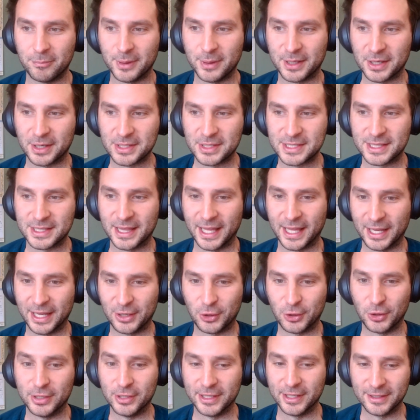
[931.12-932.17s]
because they
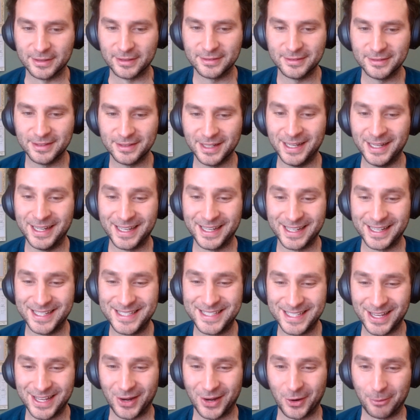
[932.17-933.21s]
couldn't,
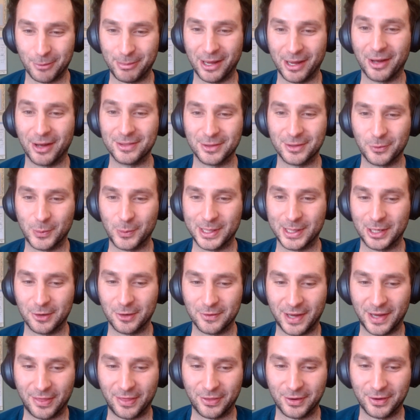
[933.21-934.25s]
or beyond the window
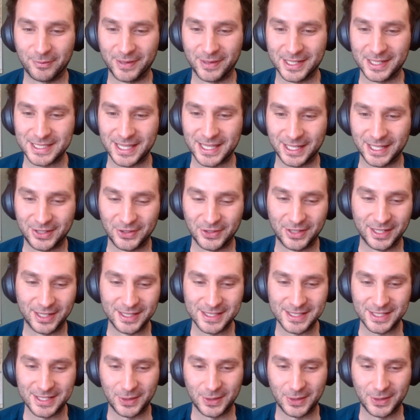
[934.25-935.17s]
rather, because they couldn't.